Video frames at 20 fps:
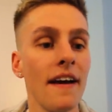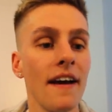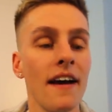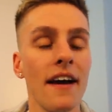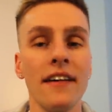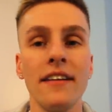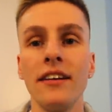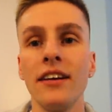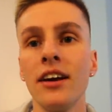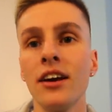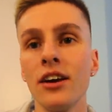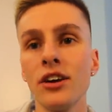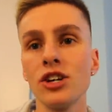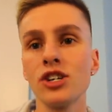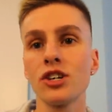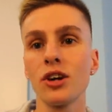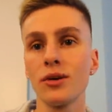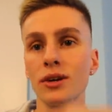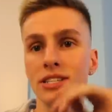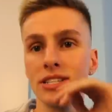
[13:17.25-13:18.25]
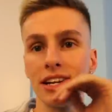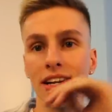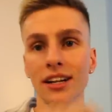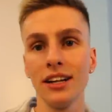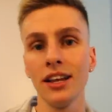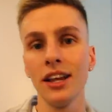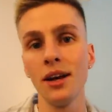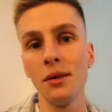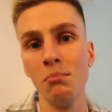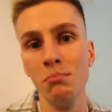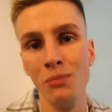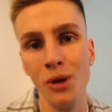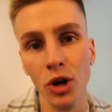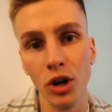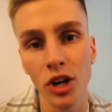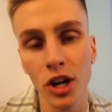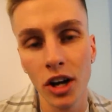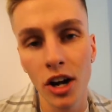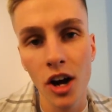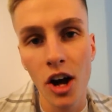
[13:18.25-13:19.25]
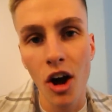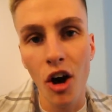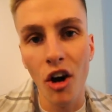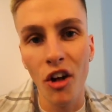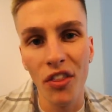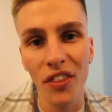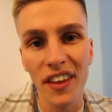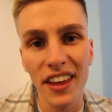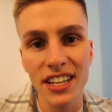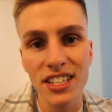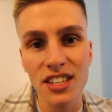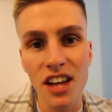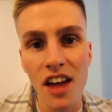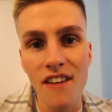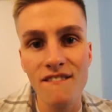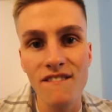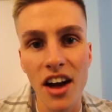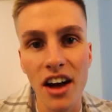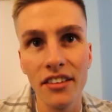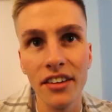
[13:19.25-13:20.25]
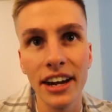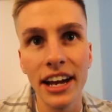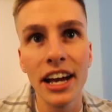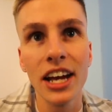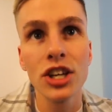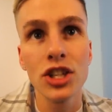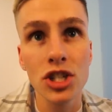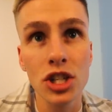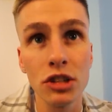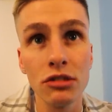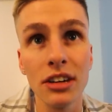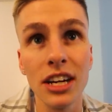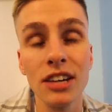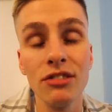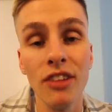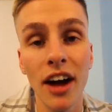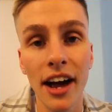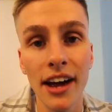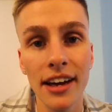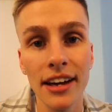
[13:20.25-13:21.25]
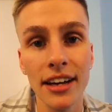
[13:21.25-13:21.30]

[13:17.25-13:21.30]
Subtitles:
and show his little mug on this very screen right